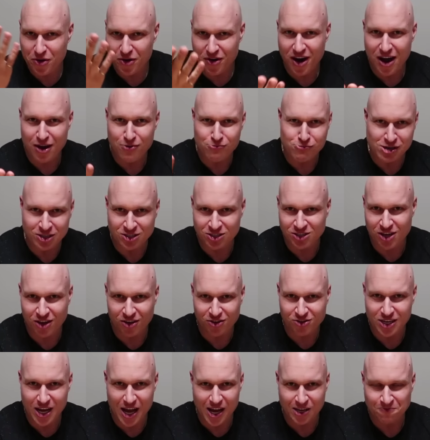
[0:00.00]
We were at Rick's the
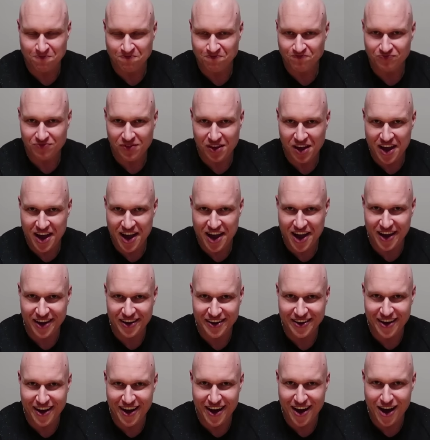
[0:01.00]
other day
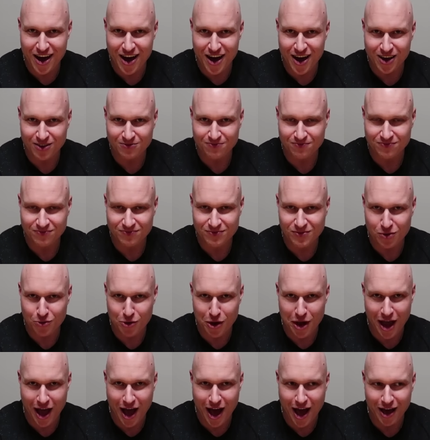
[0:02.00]
and
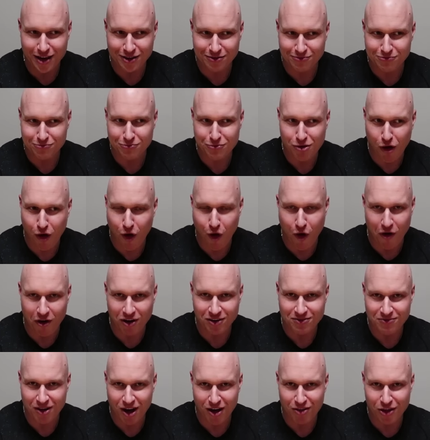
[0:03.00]
we had
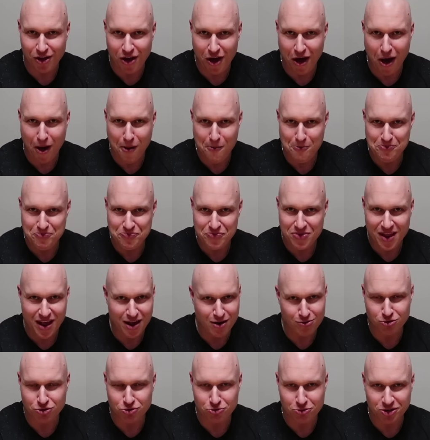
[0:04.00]
corn on the cob
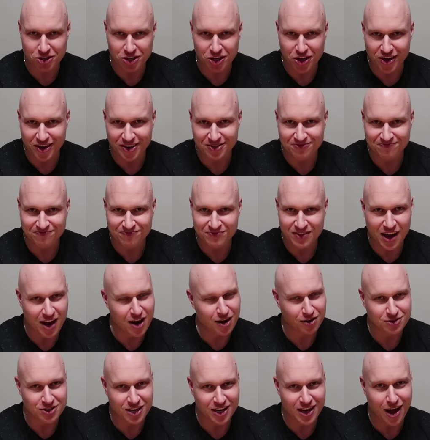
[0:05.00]
and it was really good.
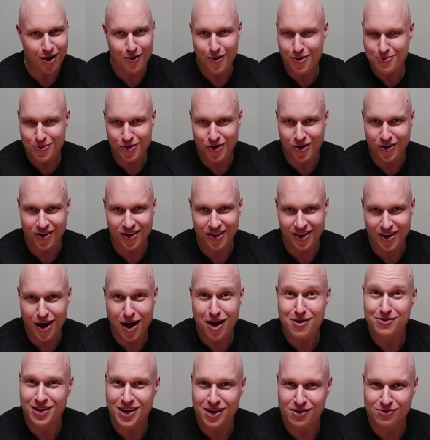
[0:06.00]
And I was like, I want more corn on the
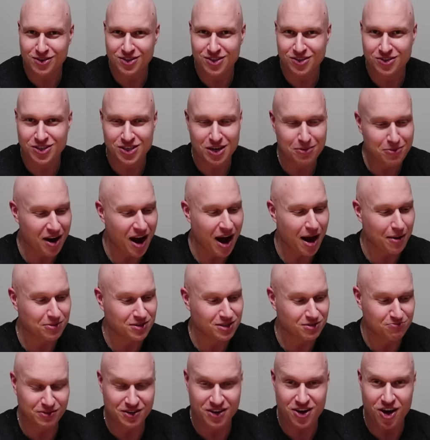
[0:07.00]
cob. I can't wait until summer
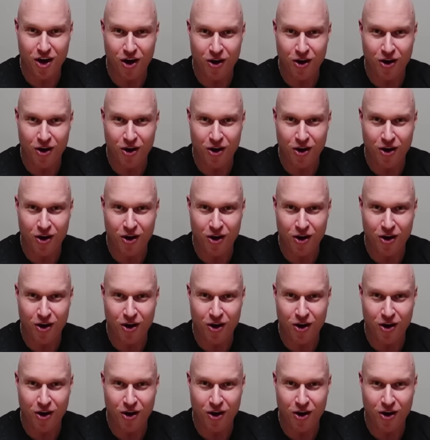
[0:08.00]
happens. But